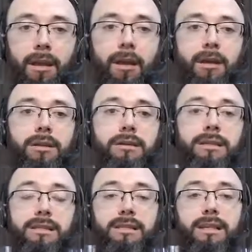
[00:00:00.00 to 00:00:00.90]
You can
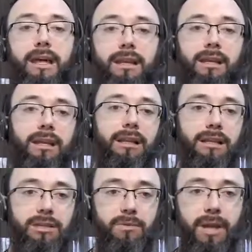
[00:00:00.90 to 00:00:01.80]
see that in
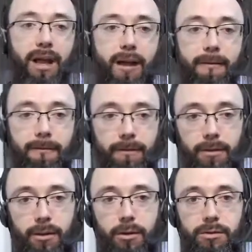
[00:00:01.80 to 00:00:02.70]
English we have
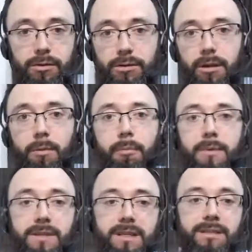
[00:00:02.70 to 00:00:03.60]
those
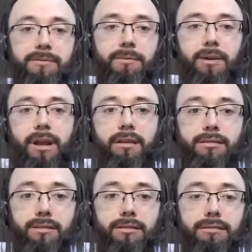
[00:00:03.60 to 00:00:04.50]
possessive pronouns,
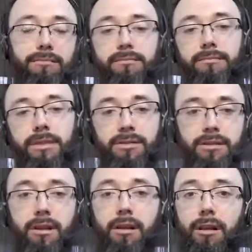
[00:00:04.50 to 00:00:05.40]
and there's
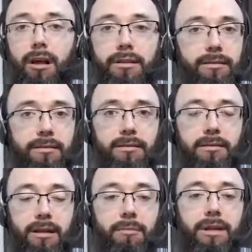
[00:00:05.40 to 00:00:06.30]
not a lot.
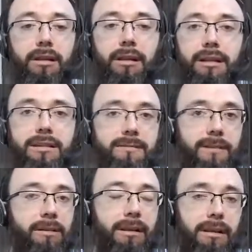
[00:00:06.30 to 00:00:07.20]
Admittedly, there's
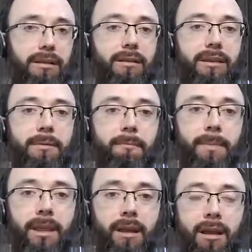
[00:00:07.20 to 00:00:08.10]
very little of them.
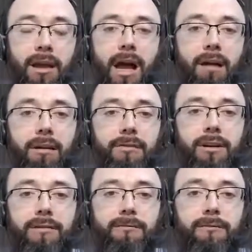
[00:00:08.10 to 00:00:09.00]
However,
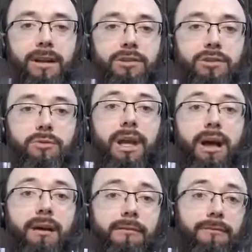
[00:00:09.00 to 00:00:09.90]
in French we
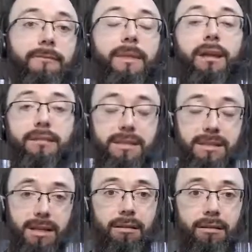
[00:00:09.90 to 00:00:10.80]
have the
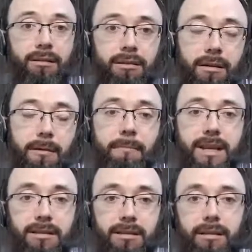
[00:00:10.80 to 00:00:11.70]
singular
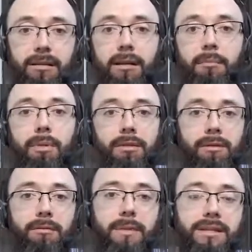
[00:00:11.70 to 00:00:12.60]
masculine,
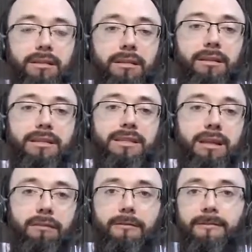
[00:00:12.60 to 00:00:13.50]
plural masculine,
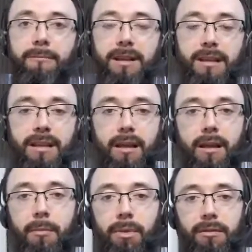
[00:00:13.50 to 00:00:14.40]
singular feminine,
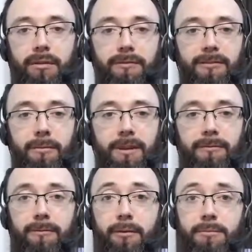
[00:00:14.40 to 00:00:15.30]
plural feminine
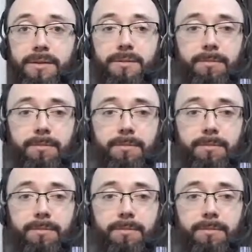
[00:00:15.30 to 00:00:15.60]
forms.